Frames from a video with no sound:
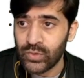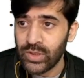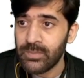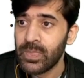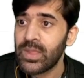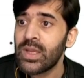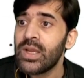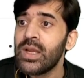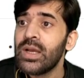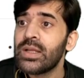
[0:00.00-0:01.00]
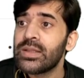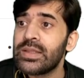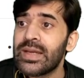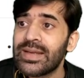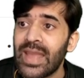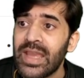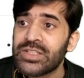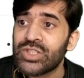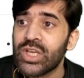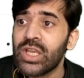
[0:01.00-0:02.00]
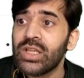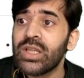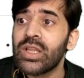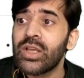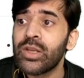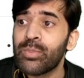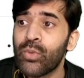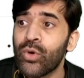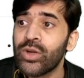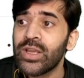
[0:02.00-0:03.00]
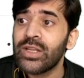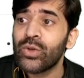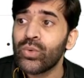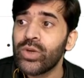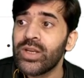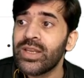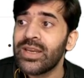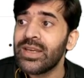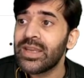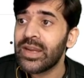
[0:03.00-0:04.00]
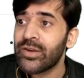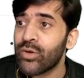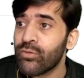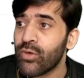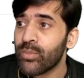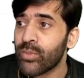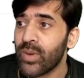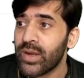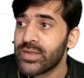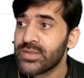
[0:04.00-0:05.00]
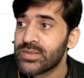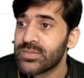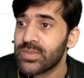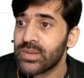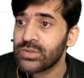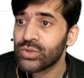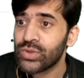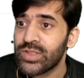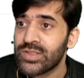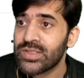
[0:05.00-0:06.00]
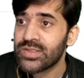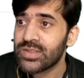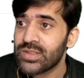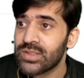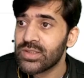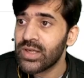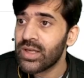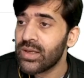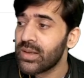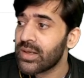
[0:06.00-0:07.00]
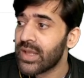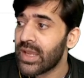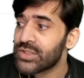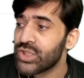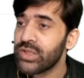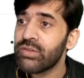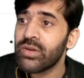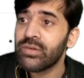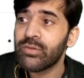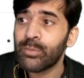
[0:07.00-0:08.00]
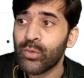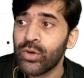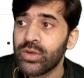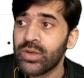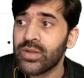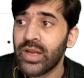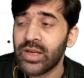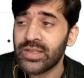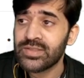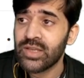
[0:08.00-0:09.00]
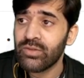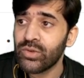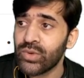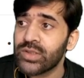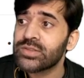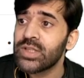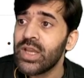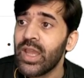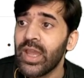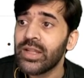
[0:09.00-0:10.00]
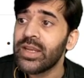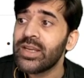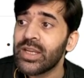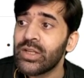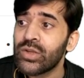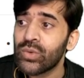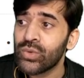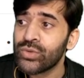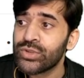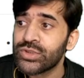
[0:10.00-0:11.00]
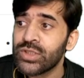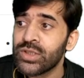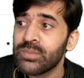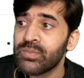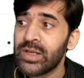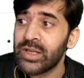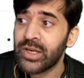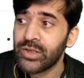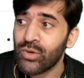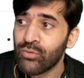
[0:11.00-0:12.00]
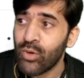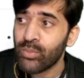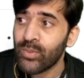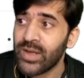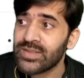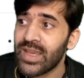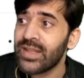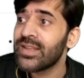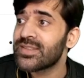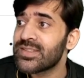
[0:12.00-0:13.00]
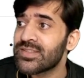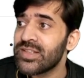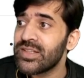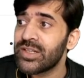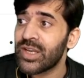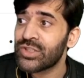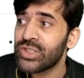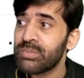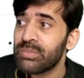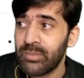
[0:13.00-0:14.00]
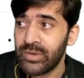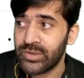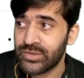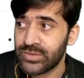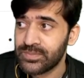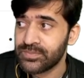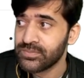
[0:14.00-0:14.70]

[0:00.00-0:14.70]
Okay. The attack chain report included indicator of compromise. So this is the attack chain report that has given to us, and it includes indicator of compromise and necessary detection parameters.